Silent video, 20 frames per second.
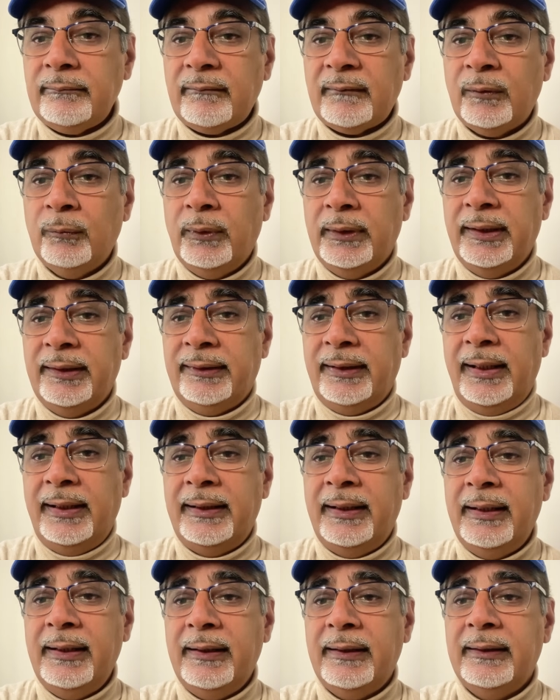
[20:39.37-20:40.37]
what they're
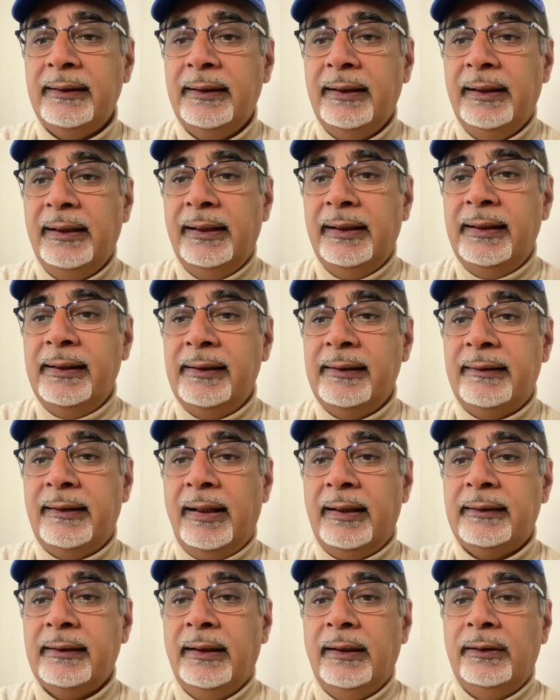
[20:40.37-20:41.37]
saying here is
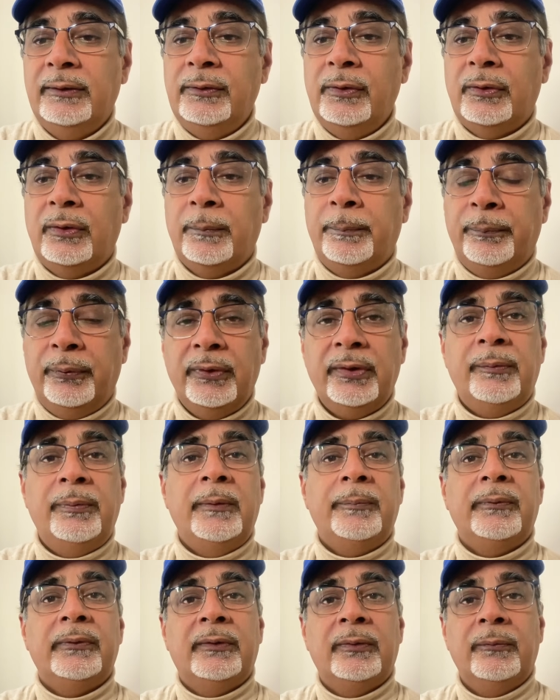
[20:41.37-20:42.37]
that you could push
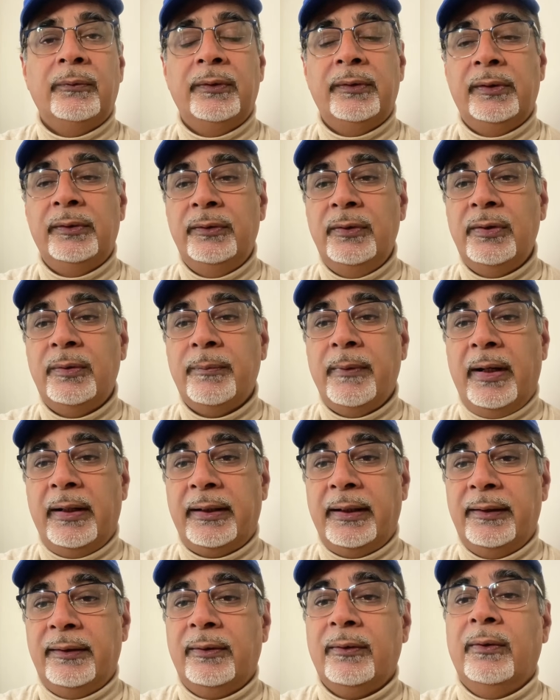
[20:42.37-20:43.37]
people towards the used
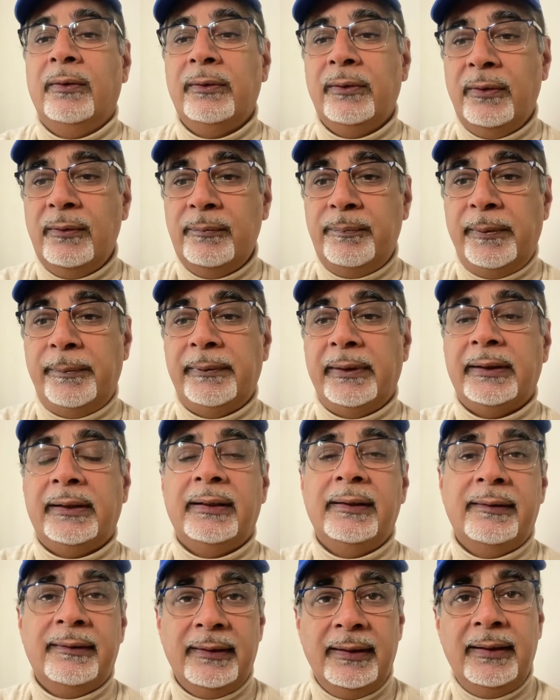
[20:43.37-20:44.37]
market. So although people are
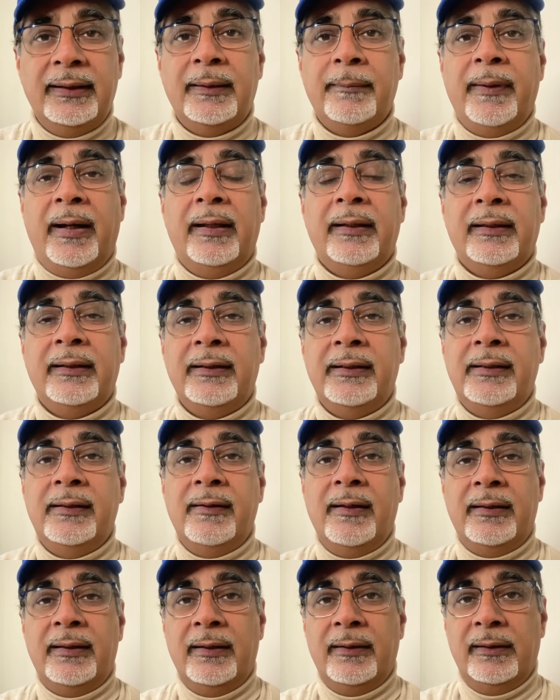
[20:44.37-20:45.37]
concerned about
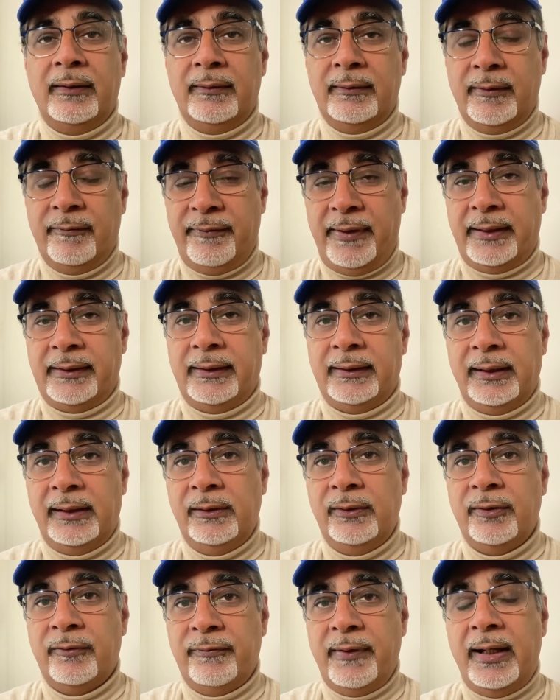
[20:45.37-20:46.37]
the fact that they
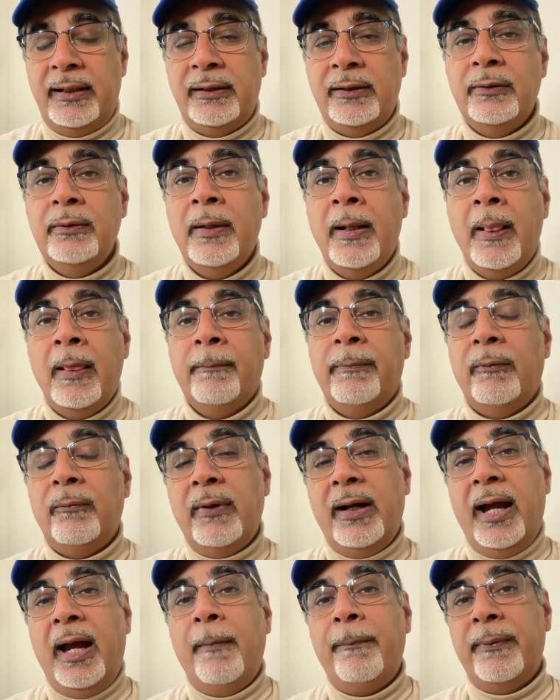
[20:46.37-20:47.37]
lose value, but
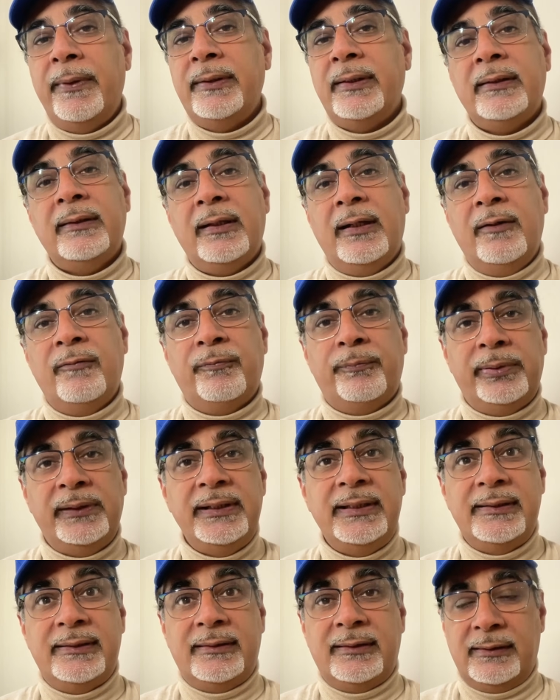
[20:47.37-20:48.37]
what happens is that if
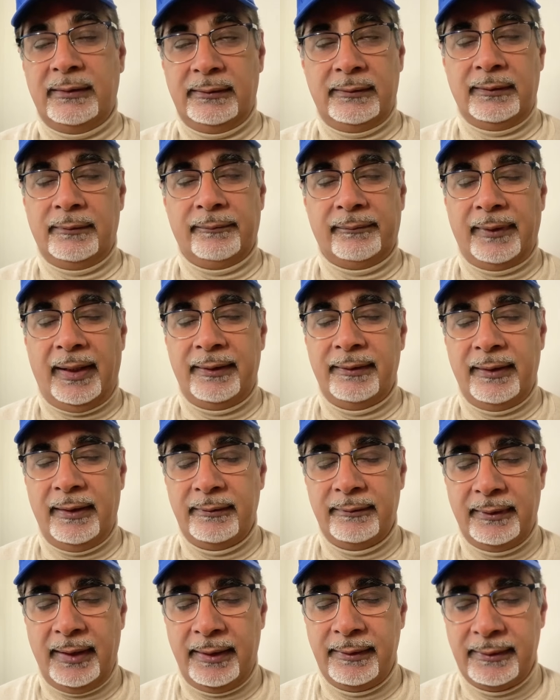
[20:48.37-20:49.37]
fleets,
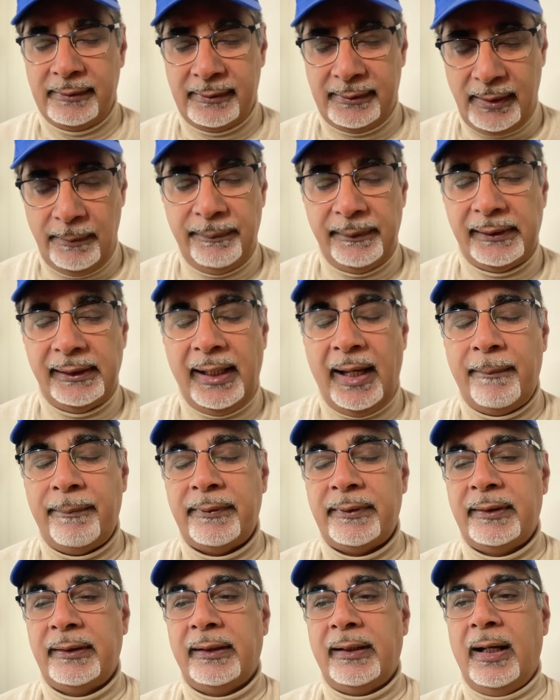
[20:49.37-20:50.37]
as typically
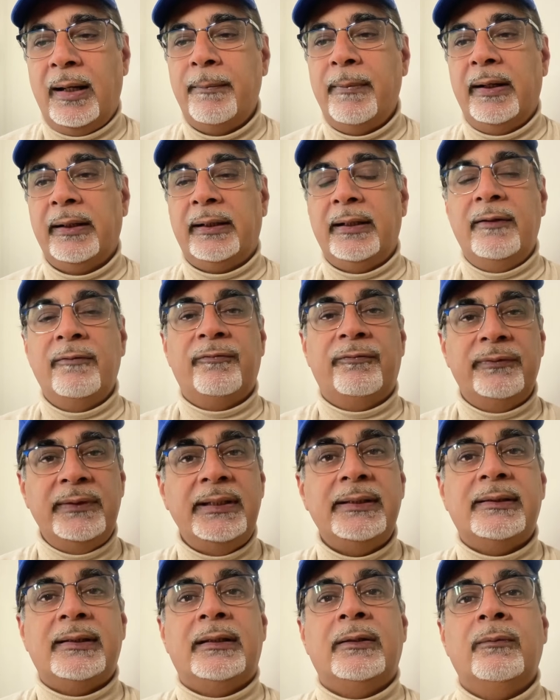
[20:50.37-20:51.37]
happens in the car market, if
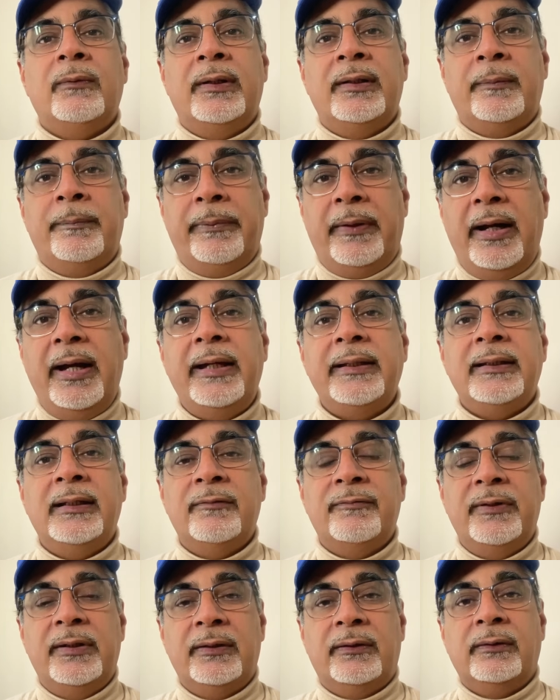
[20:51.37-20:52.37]
fleets are the ones buying
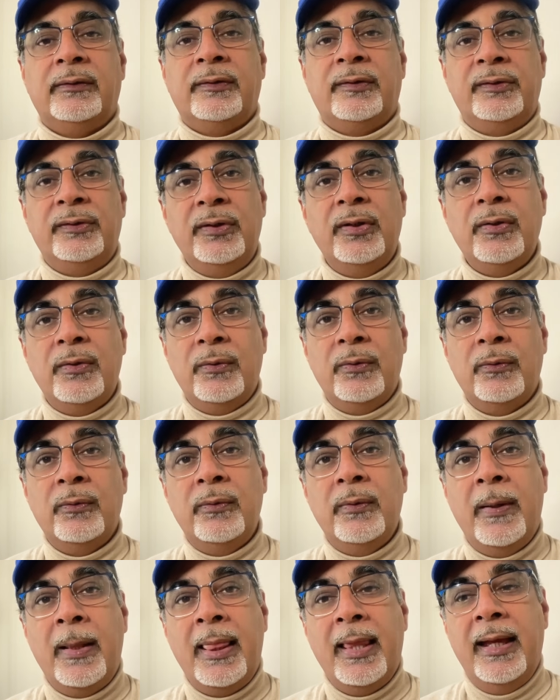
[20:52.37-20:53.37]
these vehicles new,